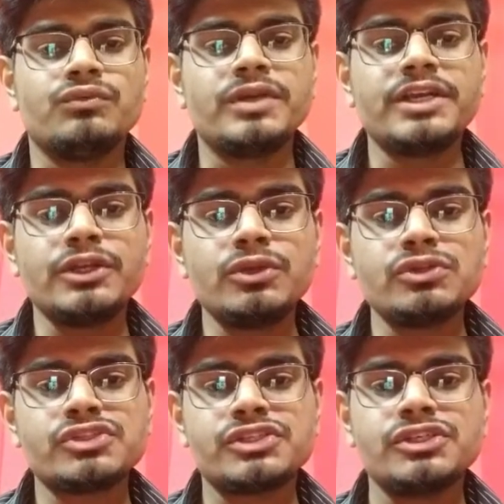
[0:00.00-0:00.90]
where do
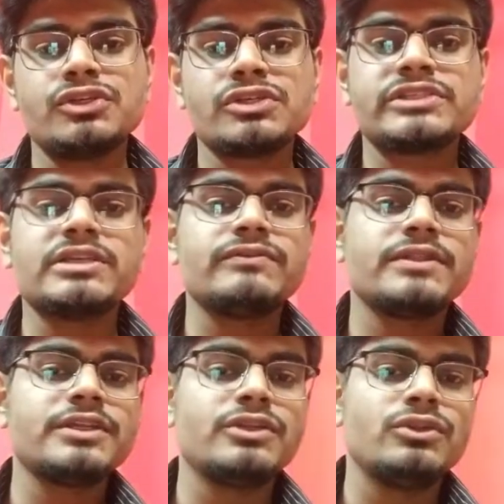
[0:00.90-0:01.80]
you see yourself
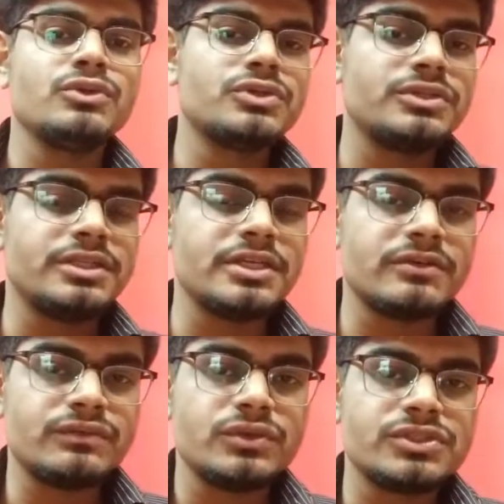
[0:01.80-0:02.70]
in the near
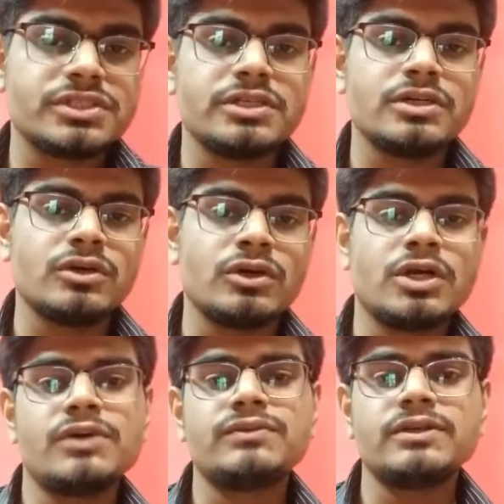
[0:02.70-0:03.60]
future,
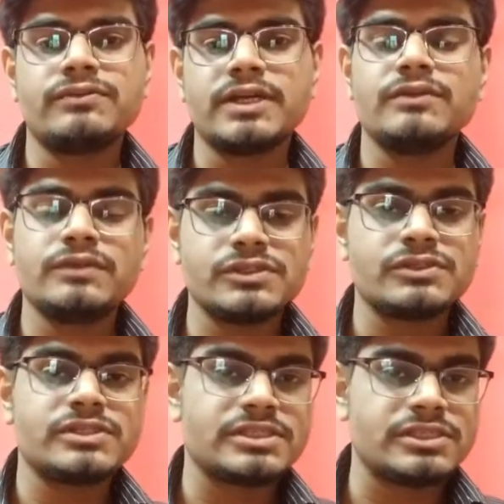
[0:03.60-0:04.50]
or after 5 years
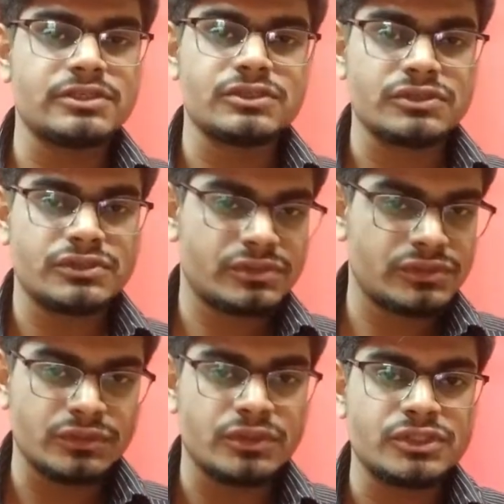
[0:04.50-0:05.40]
or 6 years, or
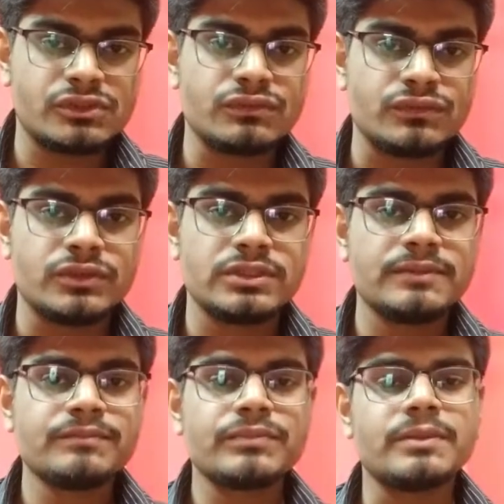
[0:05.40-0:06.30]
so on and so forth.
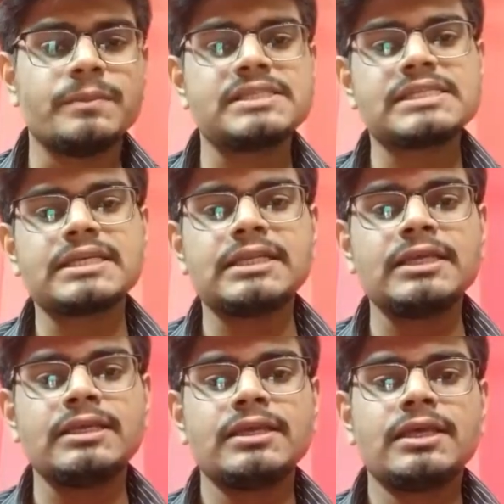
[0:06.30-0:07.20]

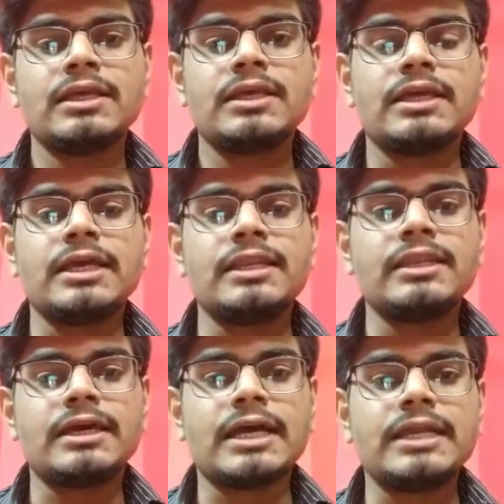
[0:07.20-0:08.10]
Basically
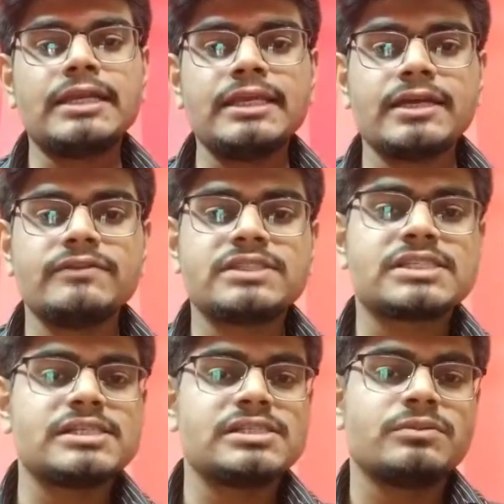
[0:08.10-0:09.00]
an idea which
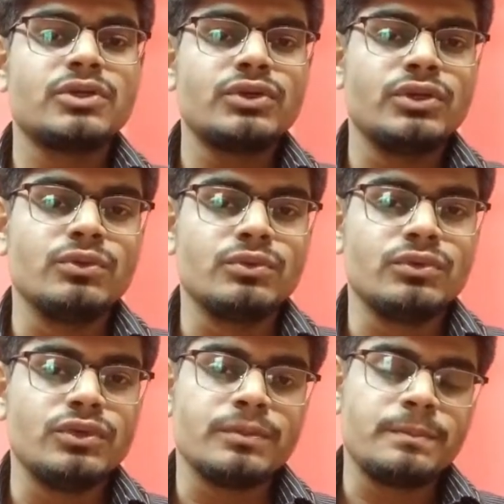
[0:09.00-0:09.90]
tells about you,
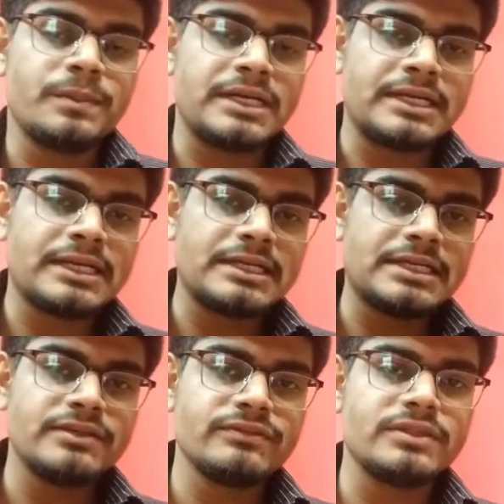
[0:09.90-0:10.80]
your current
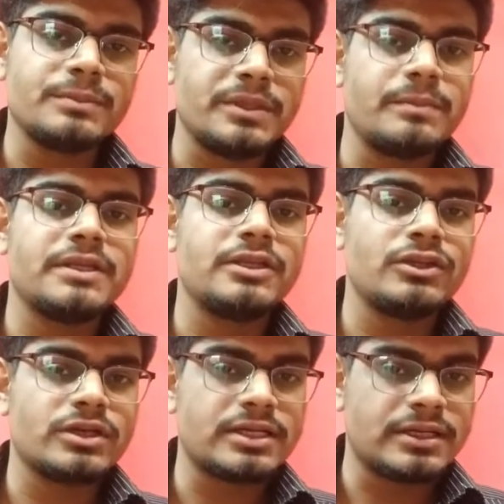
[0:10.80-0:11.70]
life, the people in
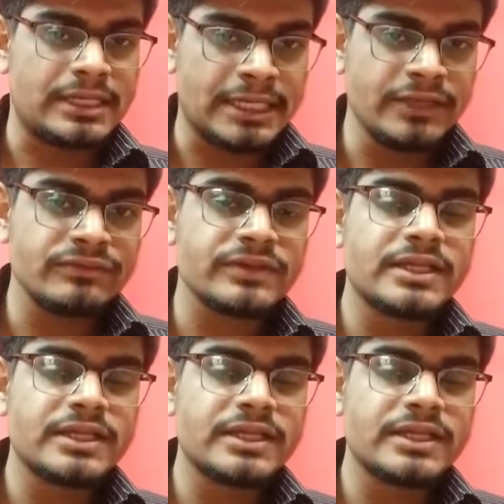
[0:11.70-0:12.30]
your life,